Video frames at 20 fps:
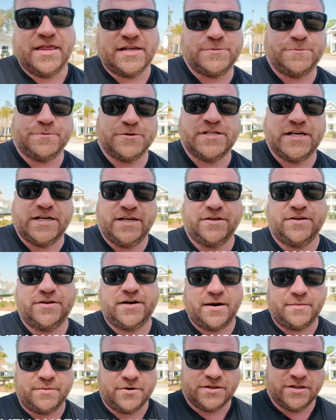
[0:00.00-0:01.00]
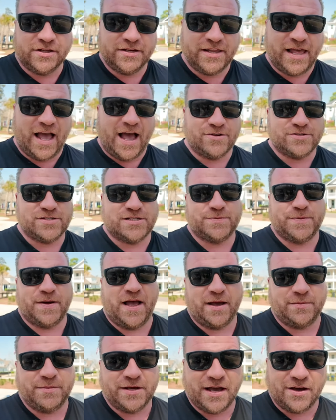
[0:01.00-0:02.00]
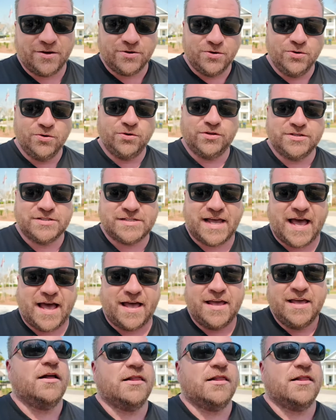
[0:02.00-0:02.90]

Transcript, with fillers: This particular neighborhood, look at the houses behind me. How cool is that?